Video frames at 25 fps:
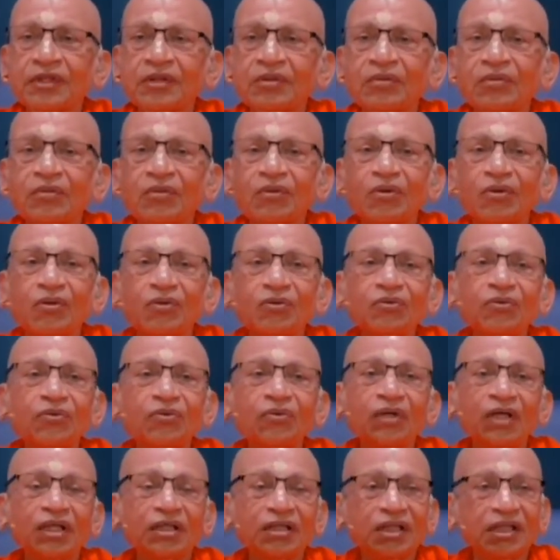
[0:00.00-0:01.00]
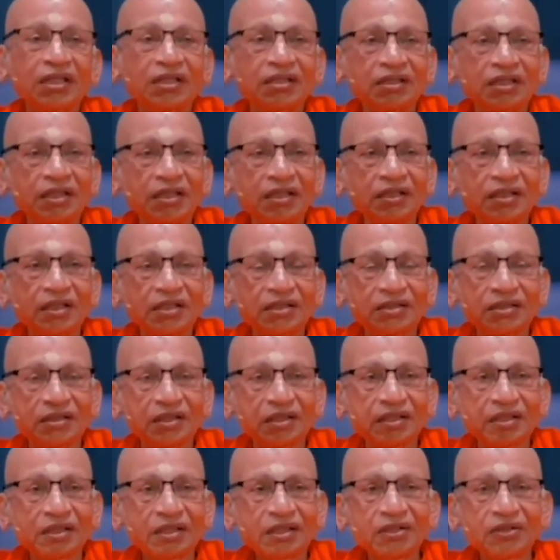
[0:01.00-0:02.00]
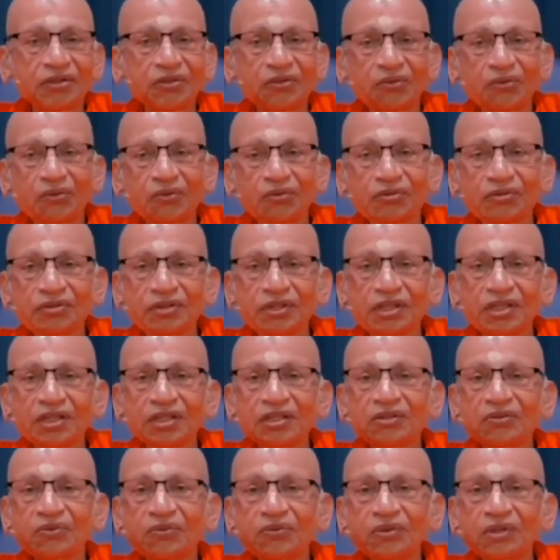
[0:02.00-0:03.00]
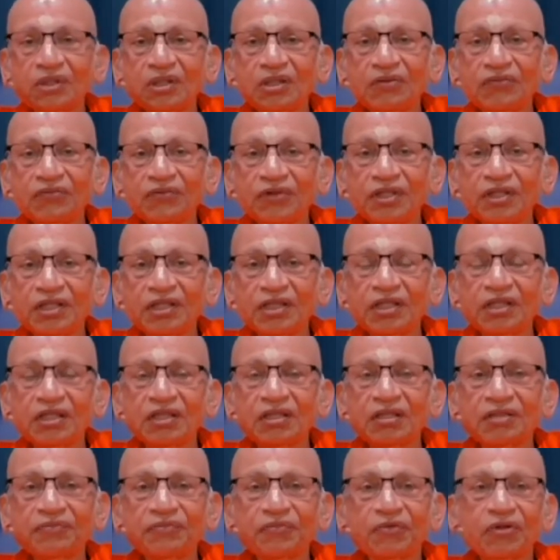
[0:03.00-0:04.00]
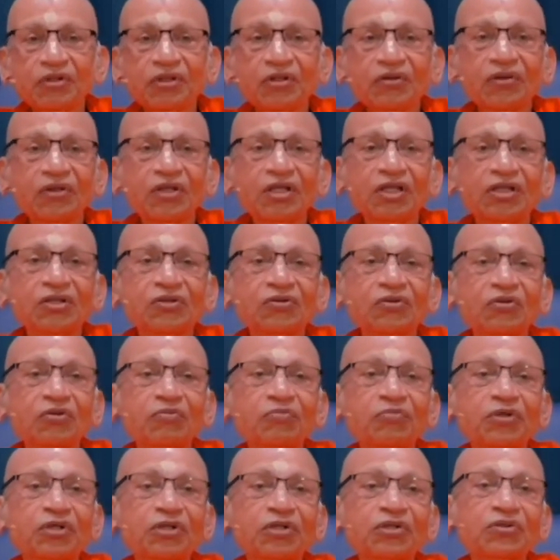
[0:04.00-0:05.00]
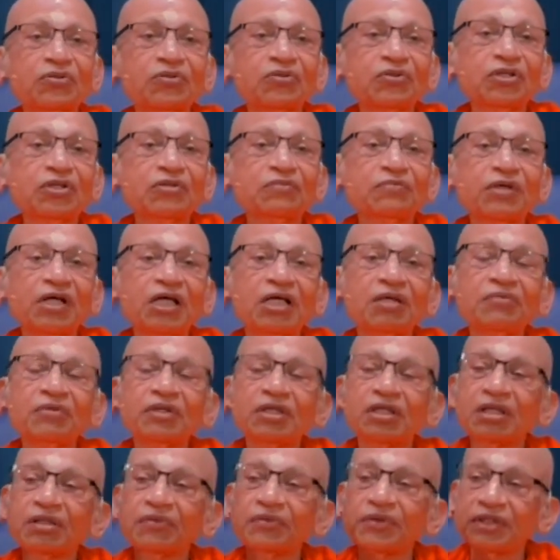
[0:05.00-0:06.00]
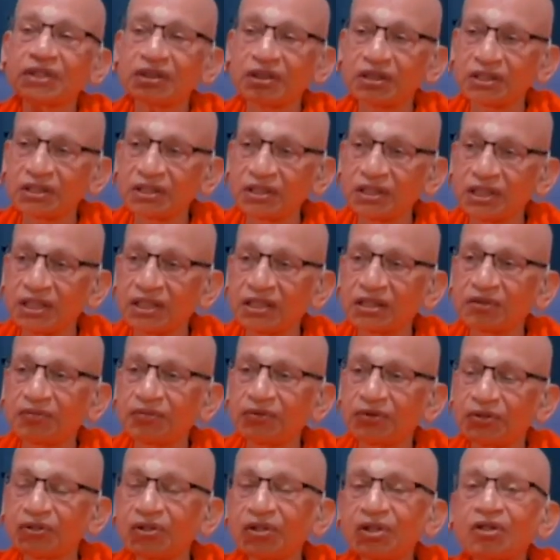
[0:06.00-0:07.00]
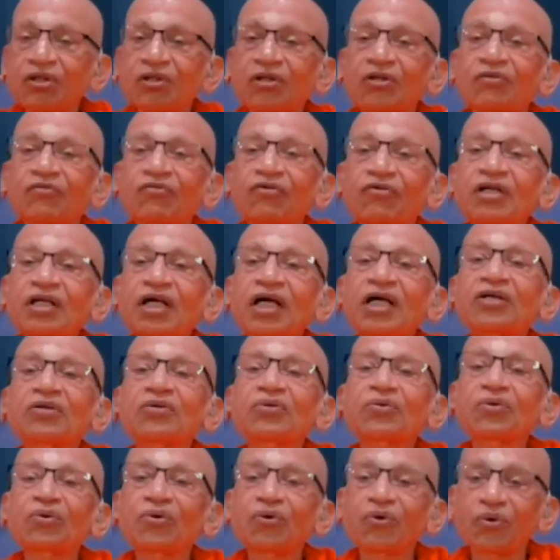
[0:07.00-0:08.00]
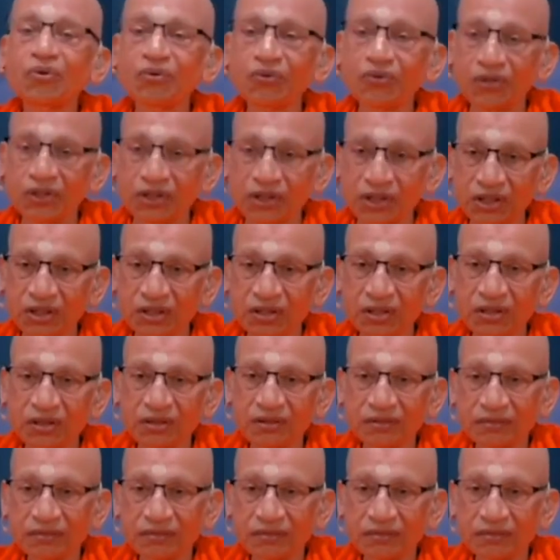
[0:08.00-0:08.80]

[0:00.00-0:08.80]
Although, as I said yesterday, in those days the only way the knowledge could be pursued is by becoming a sannyasi, because one had to go to the teacher.